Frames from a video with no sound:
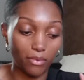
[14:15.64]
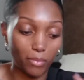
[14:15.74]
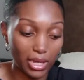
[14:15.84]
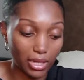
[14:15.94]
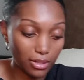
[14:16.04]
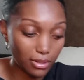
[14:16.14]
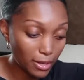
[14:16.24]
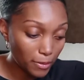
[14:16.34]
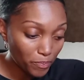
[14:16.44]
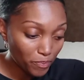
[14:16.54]
ever makes.
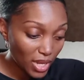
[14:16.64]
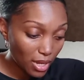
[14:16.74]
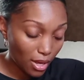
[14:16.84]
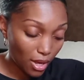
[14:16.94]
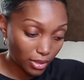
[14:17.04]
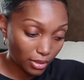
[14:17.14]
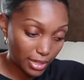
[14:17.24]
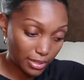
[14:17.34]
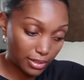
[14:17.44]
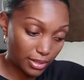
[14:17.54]

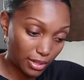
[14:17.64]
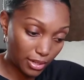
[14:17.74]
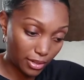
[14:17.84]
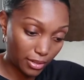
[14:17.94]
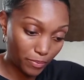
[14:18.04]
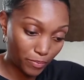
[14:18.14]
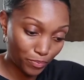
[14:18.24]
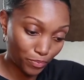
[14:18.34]
Let's see.